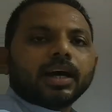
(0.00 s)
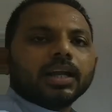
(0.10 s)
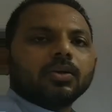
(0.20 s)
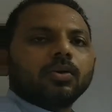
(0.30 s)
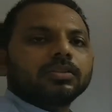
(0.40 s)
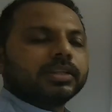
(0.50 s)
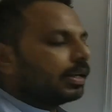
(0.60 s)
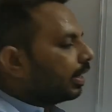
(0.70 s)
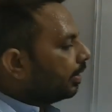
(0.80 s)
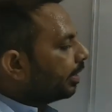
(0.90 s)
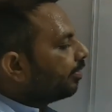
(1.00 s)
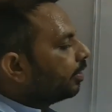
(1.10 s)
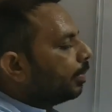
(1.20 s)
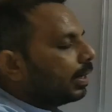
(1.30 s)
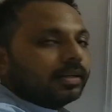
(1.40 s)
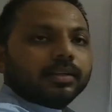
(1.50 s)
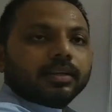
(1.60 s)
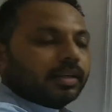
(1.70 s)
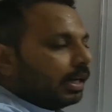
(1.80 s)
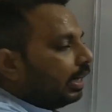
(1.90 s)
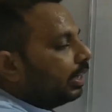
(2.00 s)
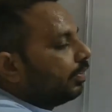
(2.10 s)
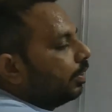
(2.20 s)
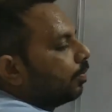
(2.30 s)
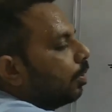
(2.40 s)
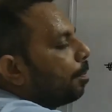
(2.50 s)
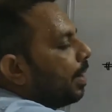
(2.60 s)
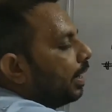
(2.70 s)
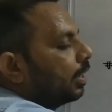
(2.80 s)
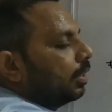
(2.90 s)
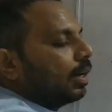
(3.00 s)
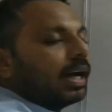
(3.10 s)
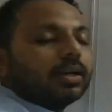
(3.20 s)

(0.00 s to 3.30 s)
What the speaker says: Alkoxide can react with metal and it will form metal